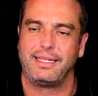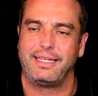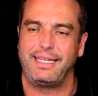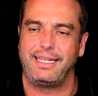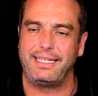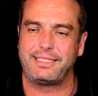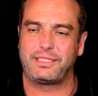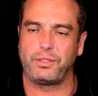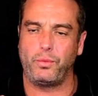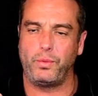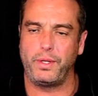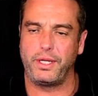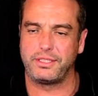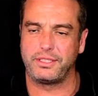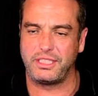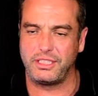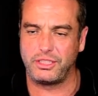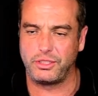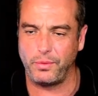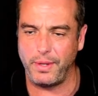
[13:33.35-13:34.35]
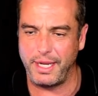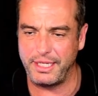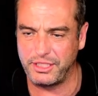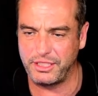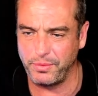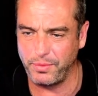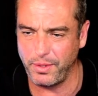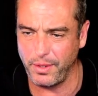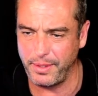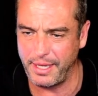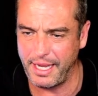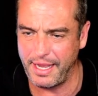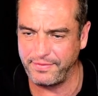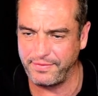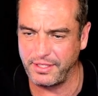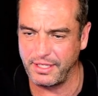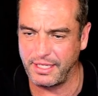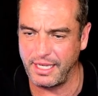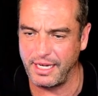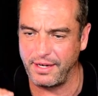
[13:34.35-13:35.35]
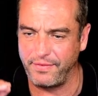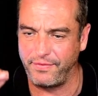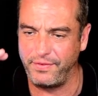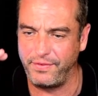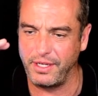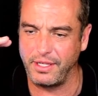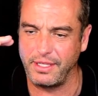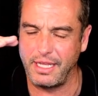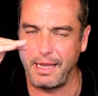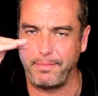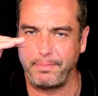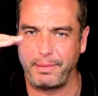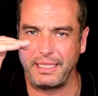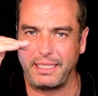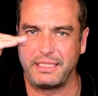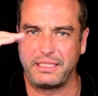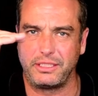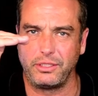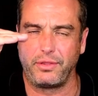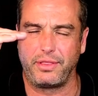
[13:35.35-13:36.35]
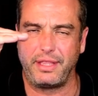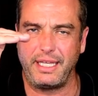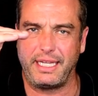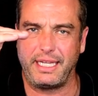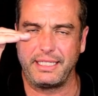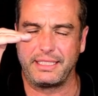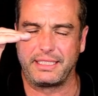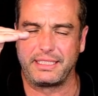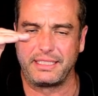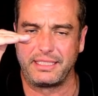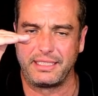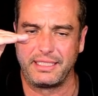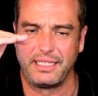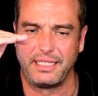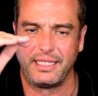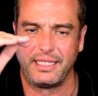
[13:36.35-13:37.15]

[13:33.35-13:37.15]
it's a weird situation where we have to kind of figure it out, but I still think it's